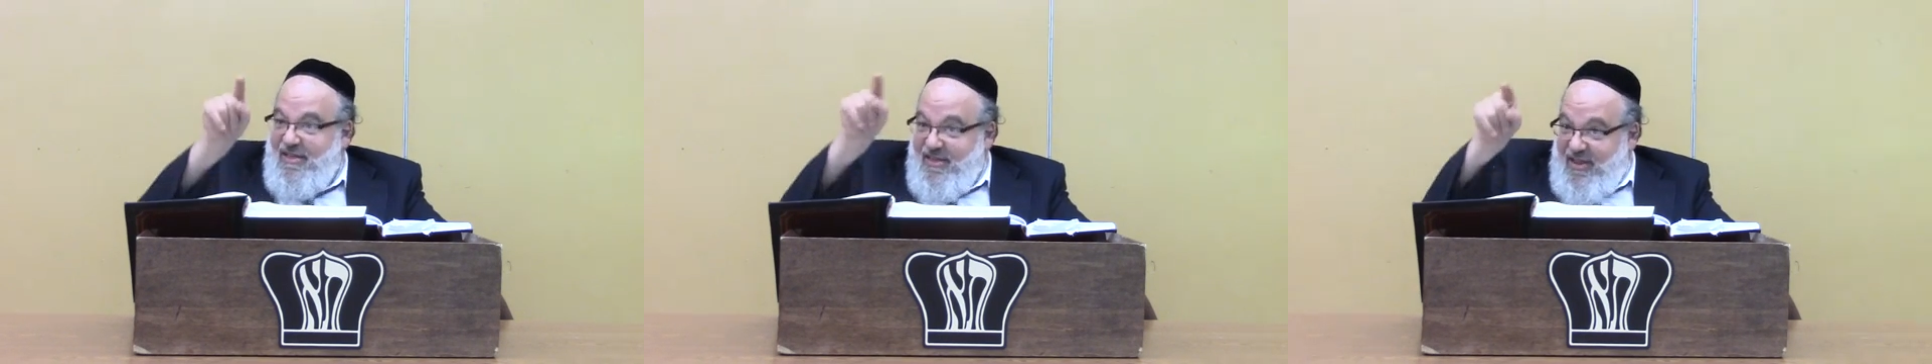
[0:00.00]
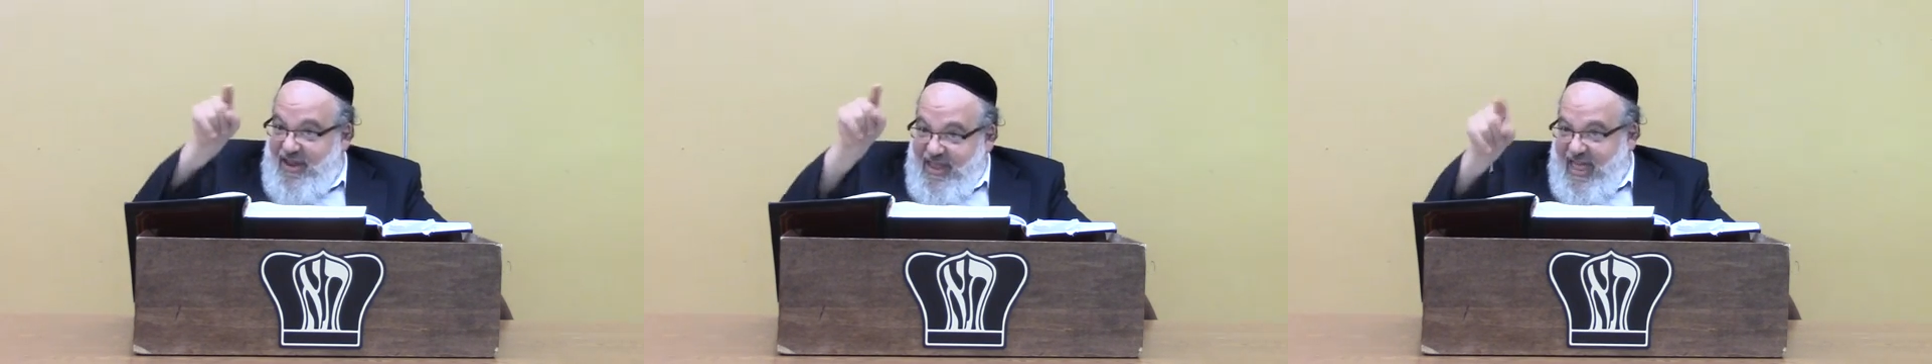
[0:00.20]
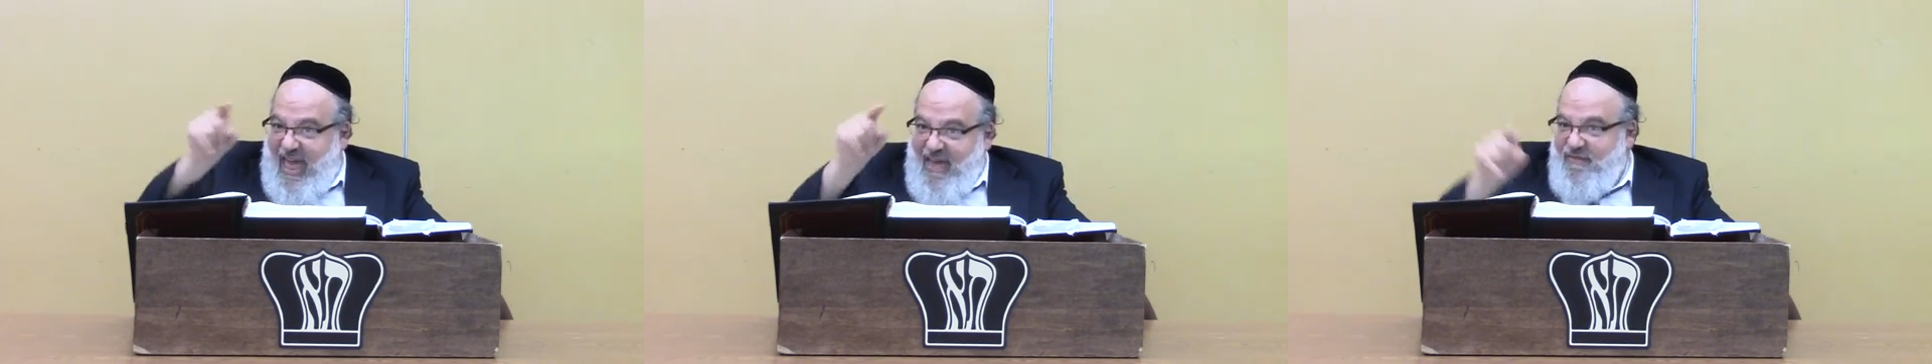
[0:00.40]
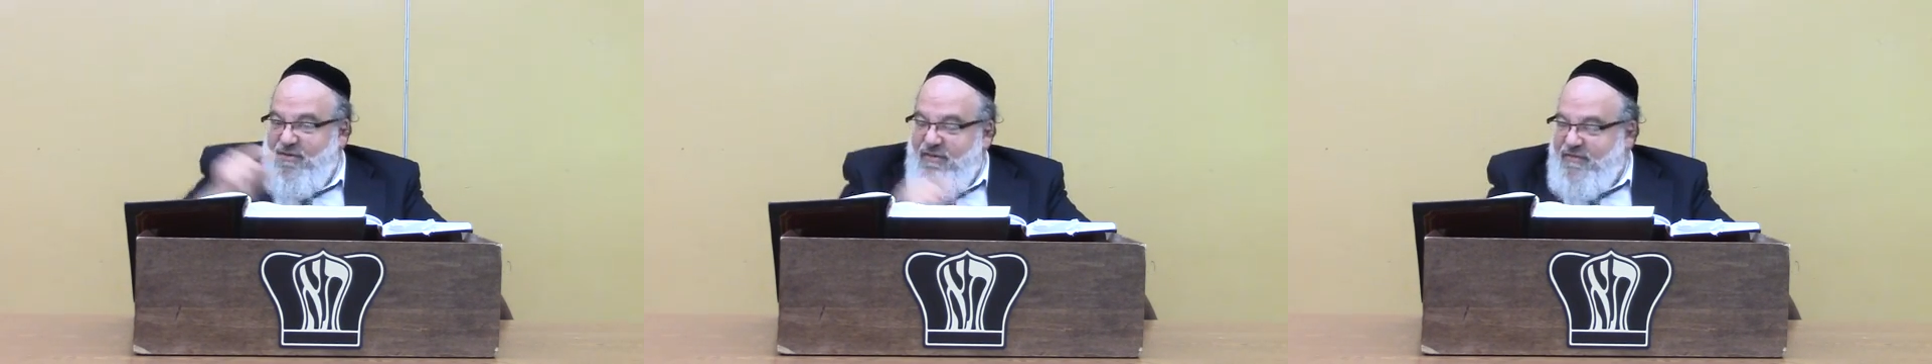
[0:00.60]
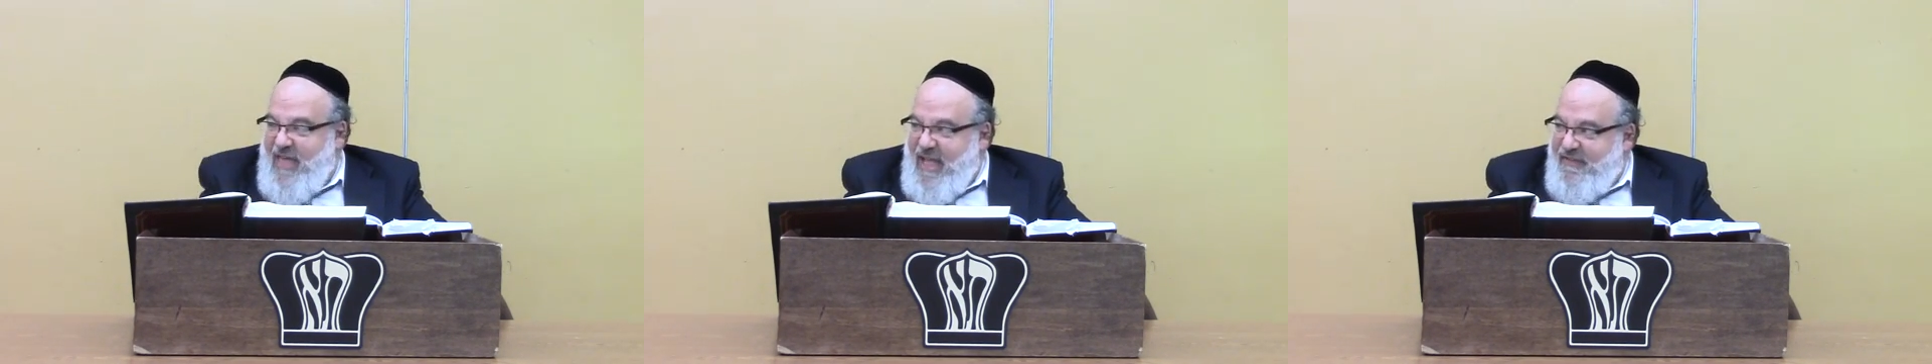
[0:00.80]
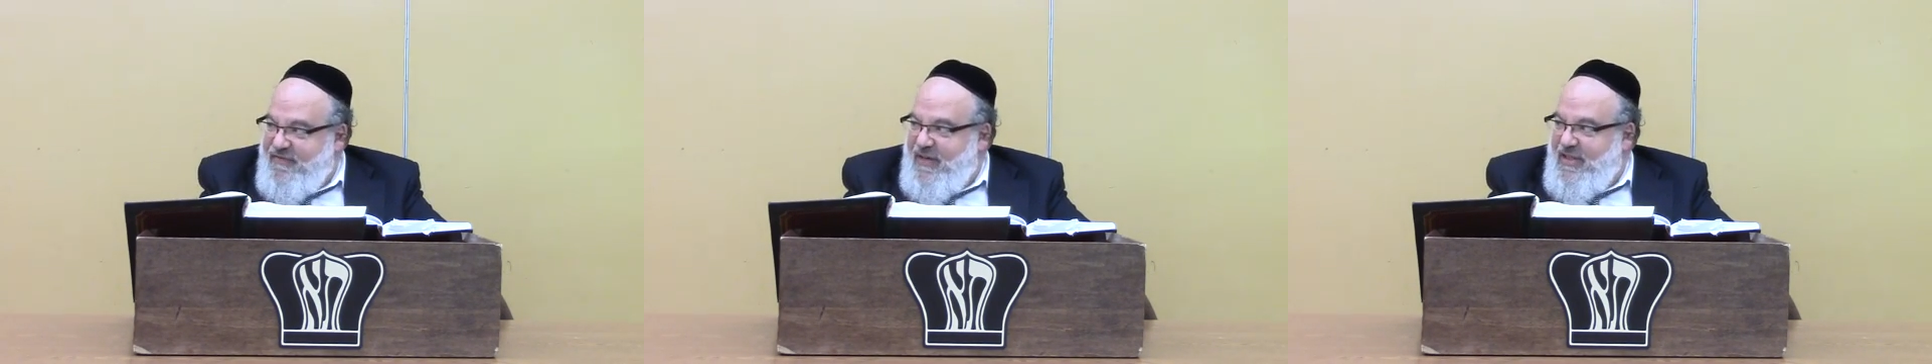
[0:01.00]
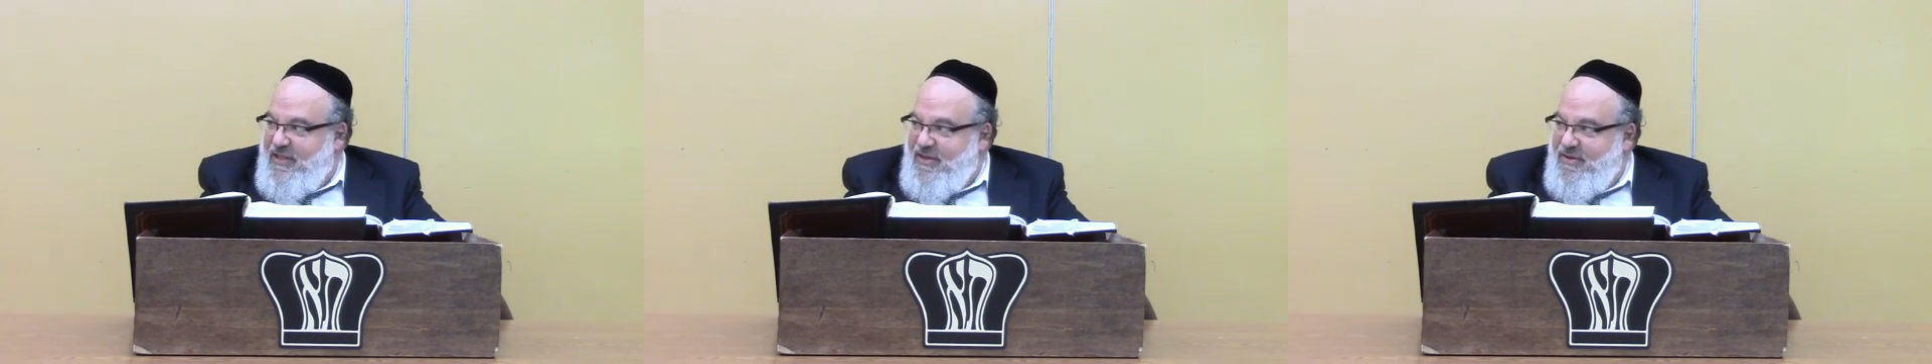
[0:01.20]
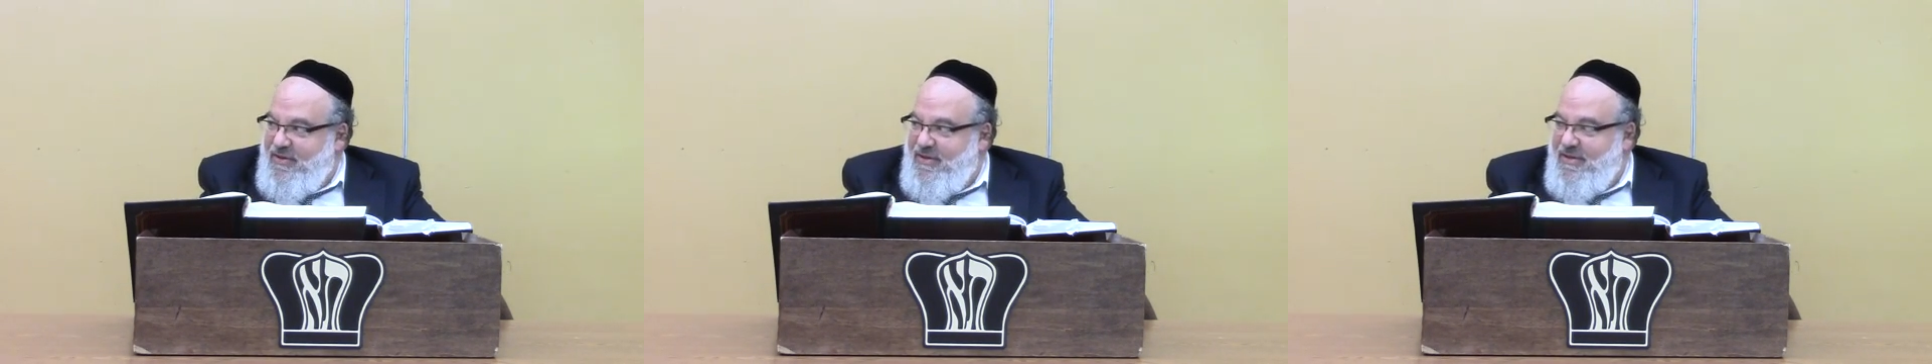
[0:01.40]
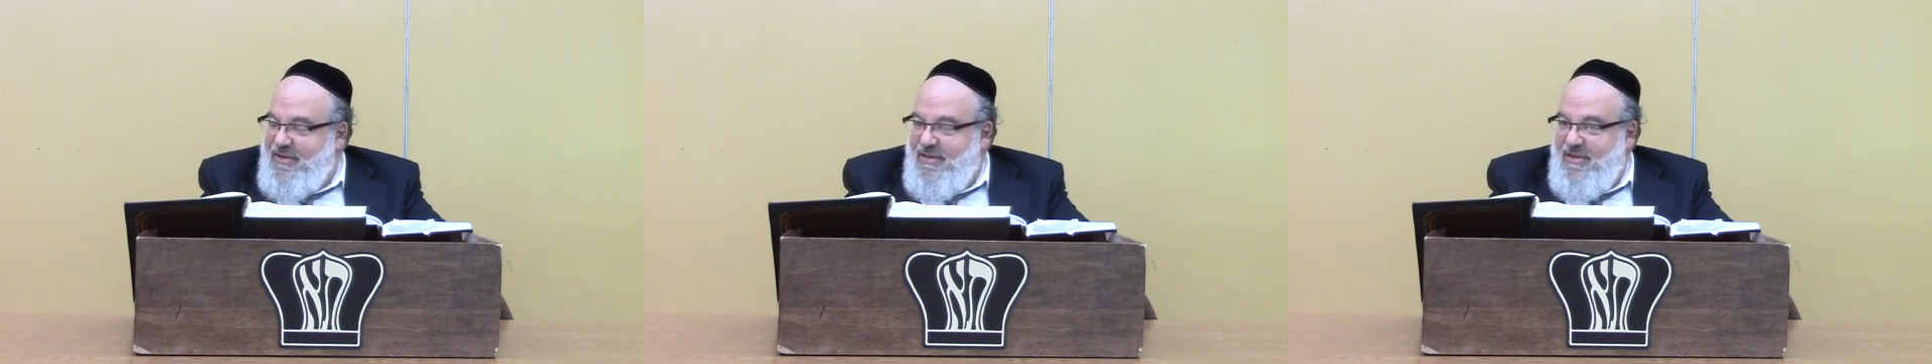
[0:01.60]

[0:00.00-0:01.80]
to the kever of that fellow